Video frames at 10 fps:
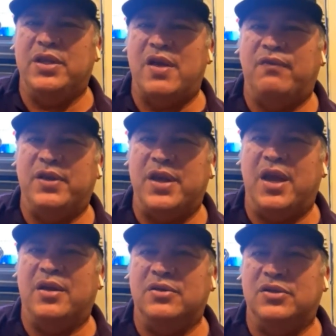He definitely
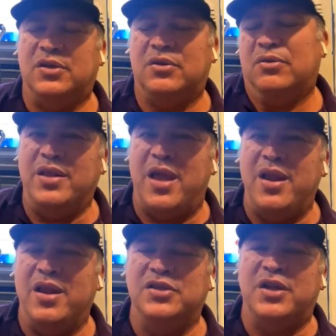can. So, and
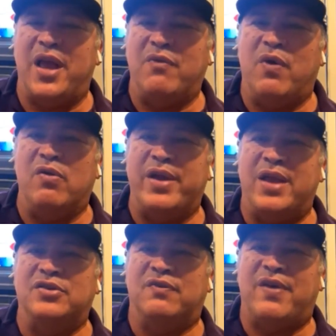it isn't like Volk
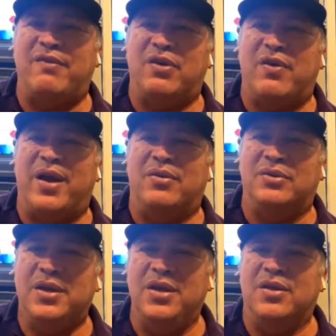can't survive the ground
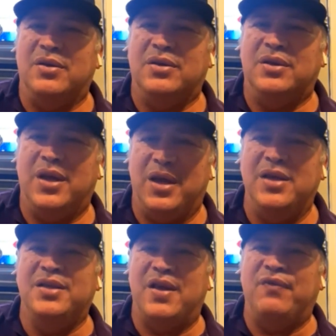either. He
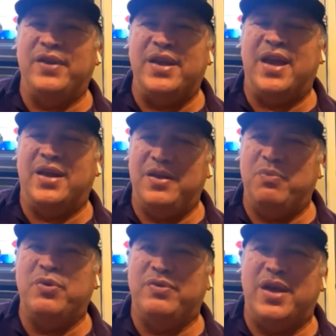definitely can. He
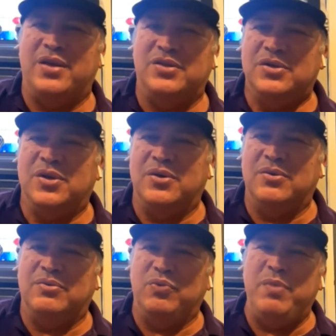proved that. So
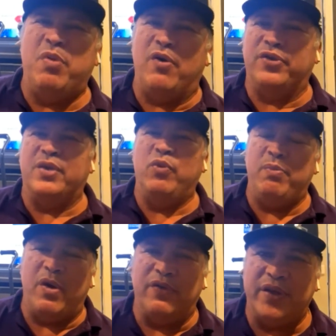we
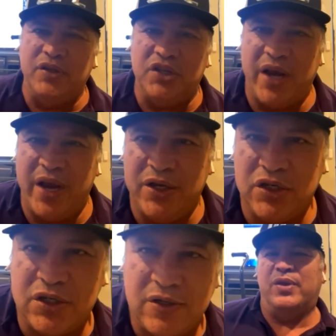both can
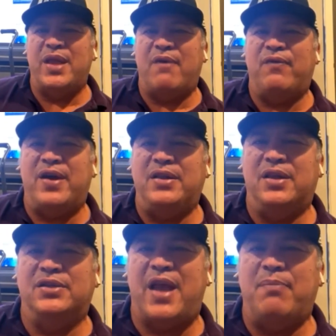change when that fight
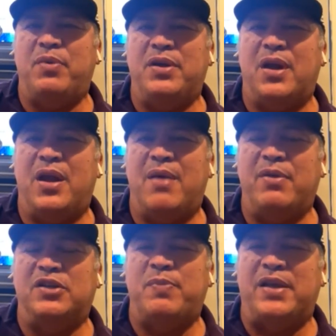does happen, and I'm
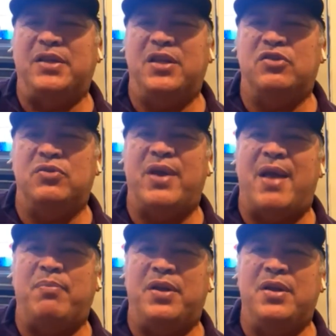expecting it to
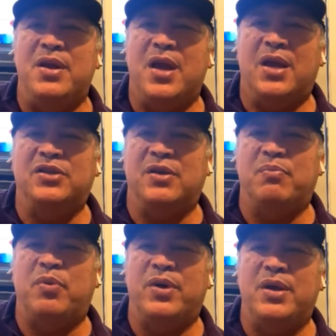happen at some
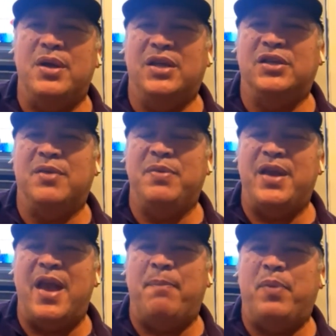point. It's going to be
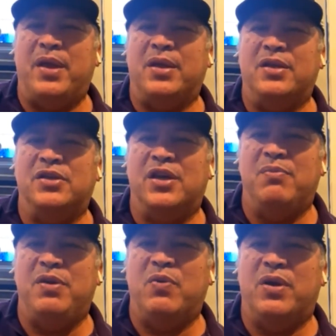epic. It's going to
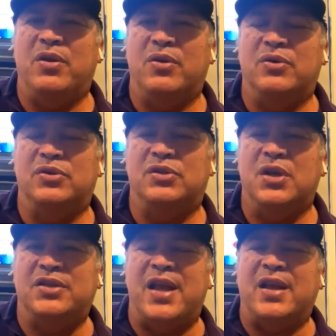be one of those
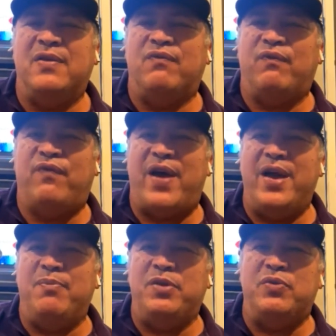second
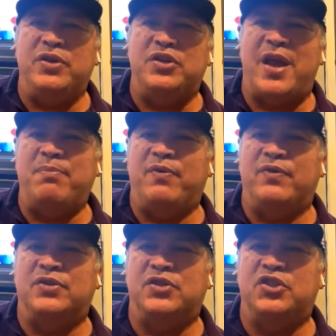fight between champion
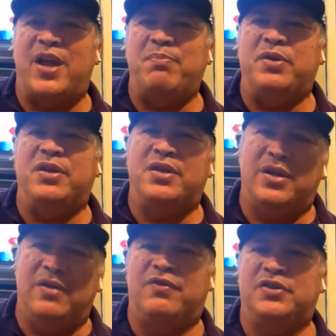versus champion that
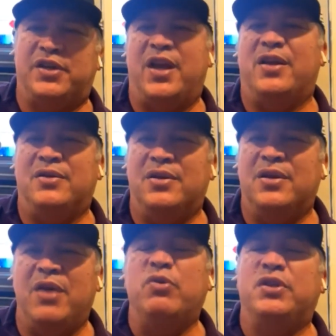delivers again.
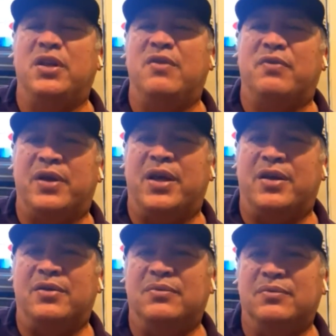It will deliver again.